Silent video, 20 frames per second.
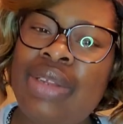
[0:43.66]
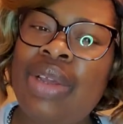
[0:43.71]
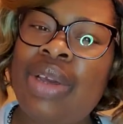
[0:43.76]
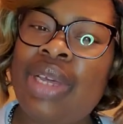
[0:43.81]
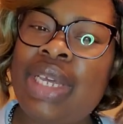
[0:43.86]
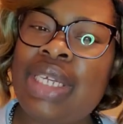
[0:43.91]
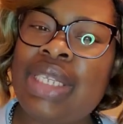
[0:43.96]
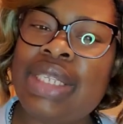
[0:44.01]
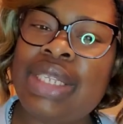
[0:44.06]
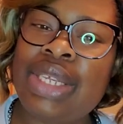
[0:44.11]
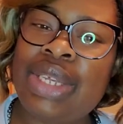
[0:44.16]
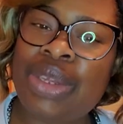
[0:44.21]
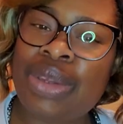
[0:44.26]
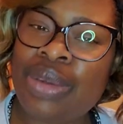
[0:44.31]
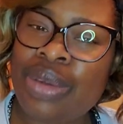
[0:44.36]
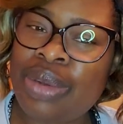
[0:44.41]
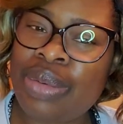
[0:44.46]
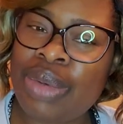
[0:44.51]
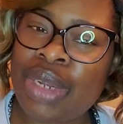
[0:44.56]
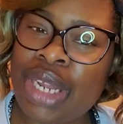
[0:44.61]
he's cute
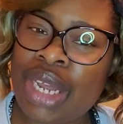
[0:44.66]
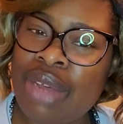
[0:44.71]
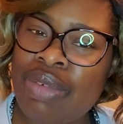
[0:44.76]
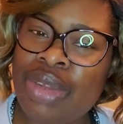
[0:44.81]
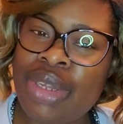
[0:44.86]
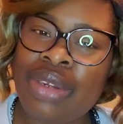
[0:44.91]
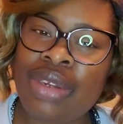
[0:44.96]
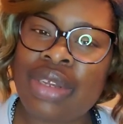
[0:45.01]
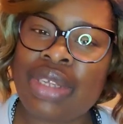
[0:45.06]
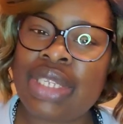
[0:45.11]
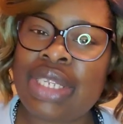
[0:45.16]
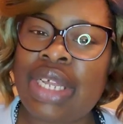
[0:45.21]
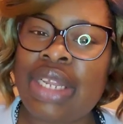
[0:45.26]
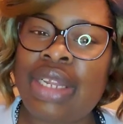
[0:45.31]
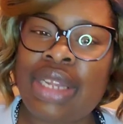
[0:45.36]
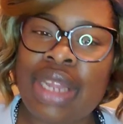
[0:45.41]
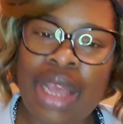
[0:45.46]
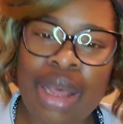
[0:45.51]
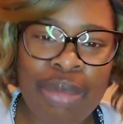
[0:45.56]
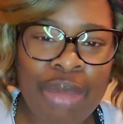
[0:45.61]
or whatever,
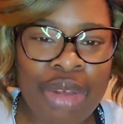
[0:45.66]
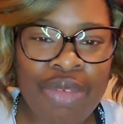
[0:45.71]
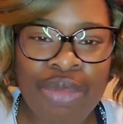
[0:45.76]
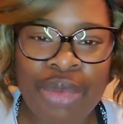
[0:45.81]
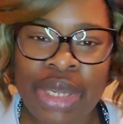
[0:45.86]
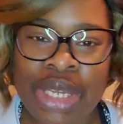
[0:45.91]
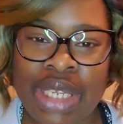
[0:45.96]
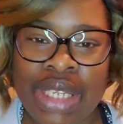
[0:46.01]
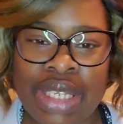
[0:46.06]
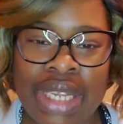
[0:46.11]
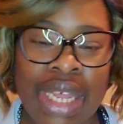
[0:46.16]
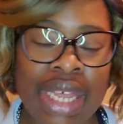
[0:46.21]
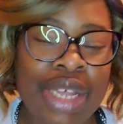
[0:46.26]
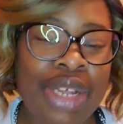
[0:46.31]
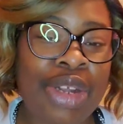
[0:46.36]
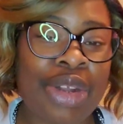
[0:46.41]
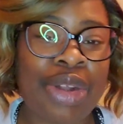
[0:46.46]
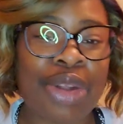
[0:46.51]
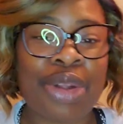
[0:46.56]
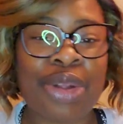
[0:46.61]
telling all my friends, like,
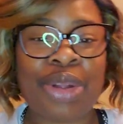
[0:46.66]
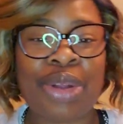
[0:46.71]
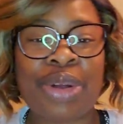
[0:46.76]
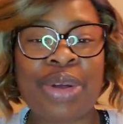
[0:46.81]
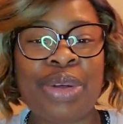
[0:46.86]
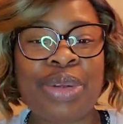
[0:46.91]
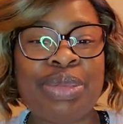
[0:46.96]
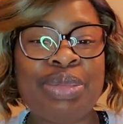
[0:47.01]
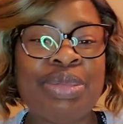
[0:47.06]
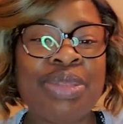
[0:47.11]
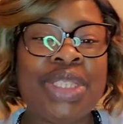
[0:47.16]
girl,